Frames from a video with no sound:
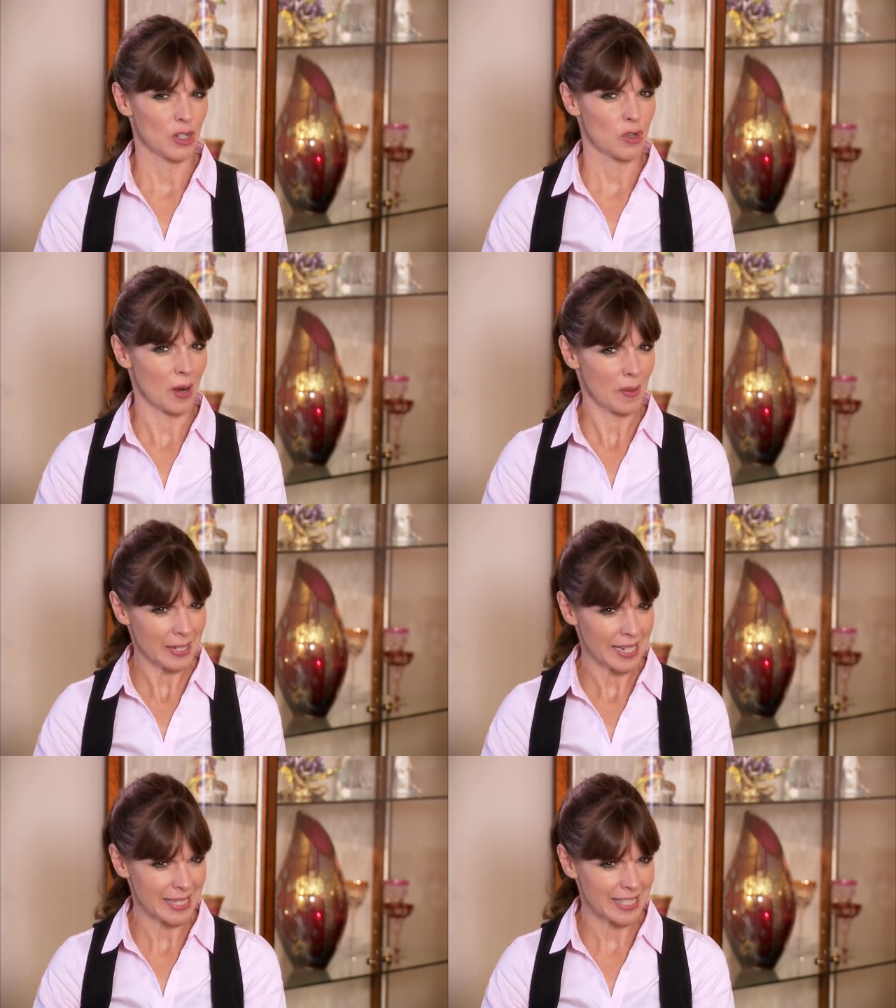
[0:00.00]
Trouble
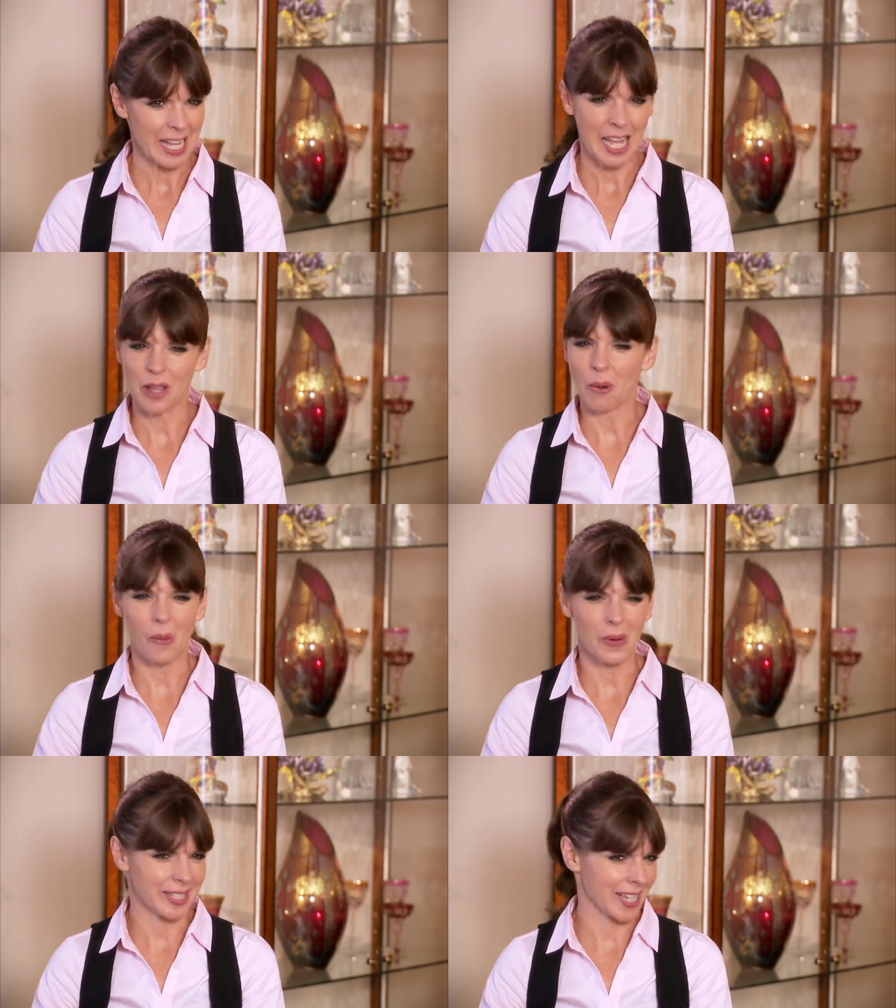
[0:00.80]
is, he
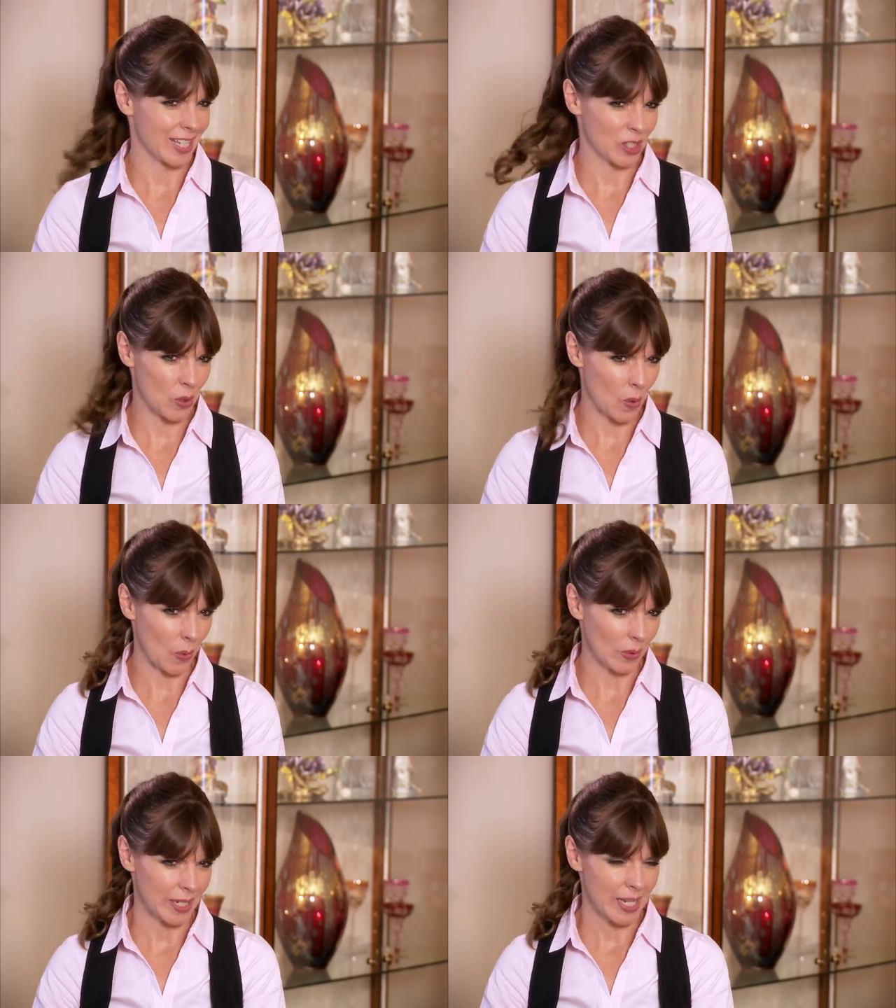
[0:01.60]
always gets
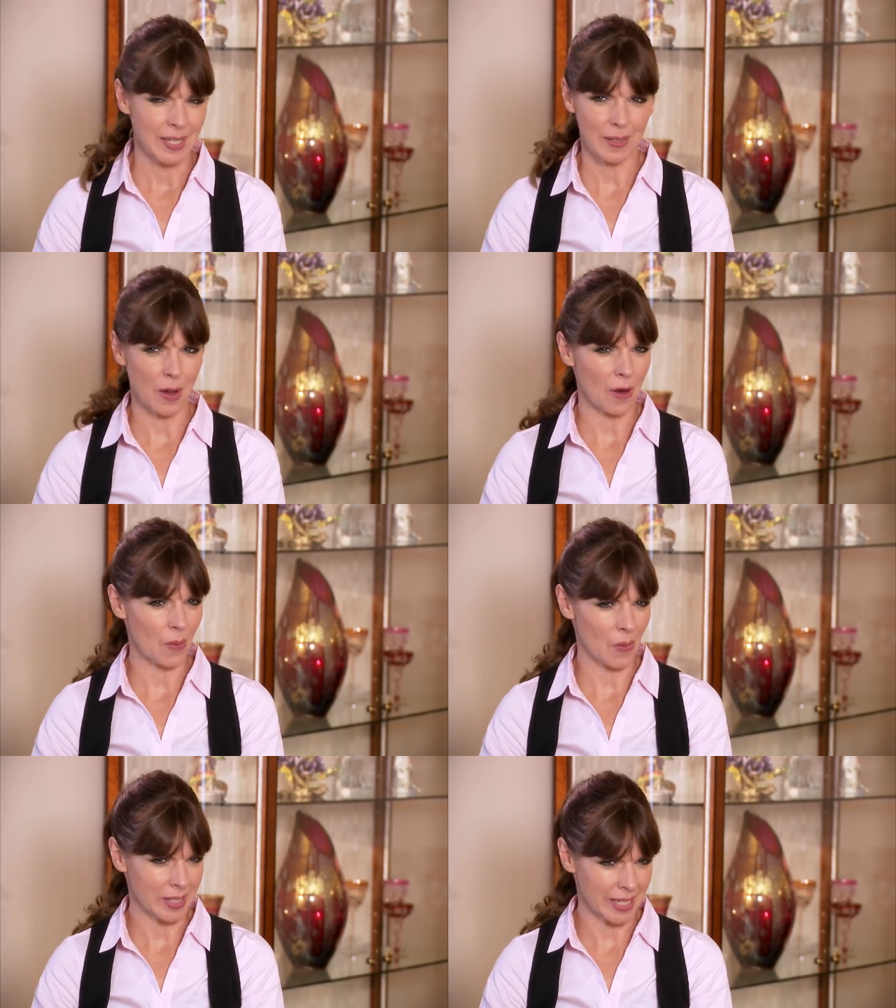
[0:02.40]
caught. Tamara
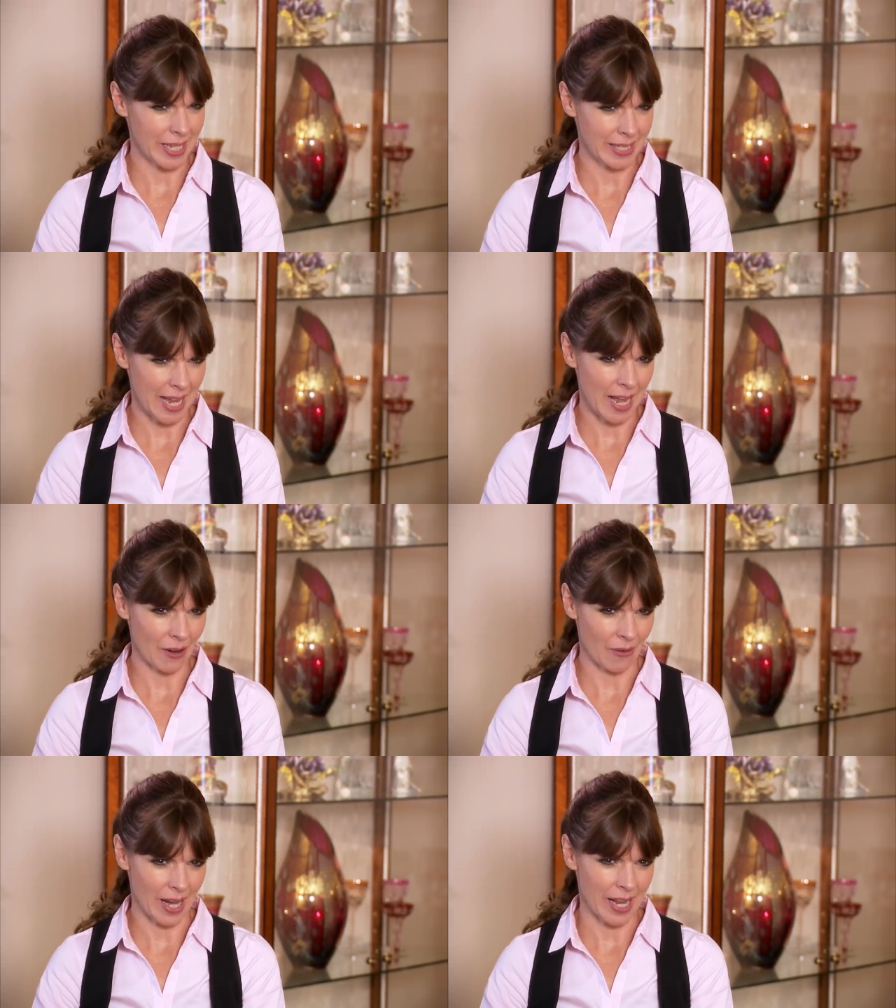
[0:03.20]
always gets
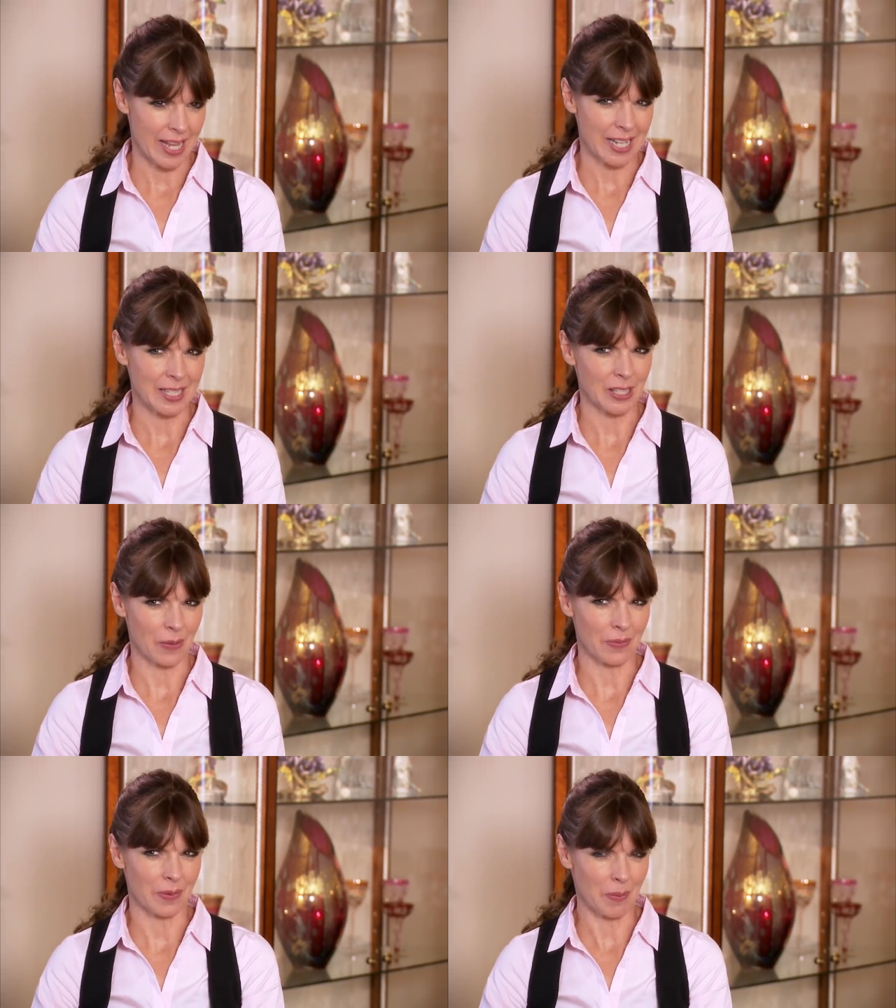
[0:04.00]
angry, and so
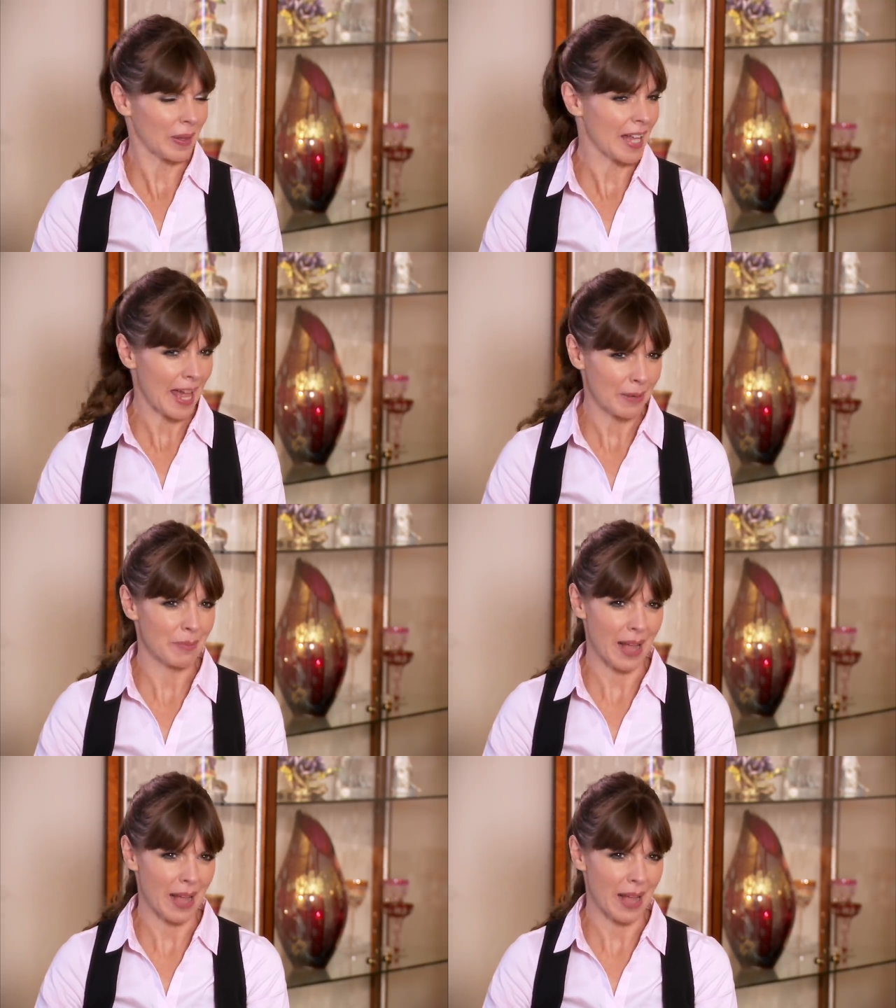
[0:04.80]
plan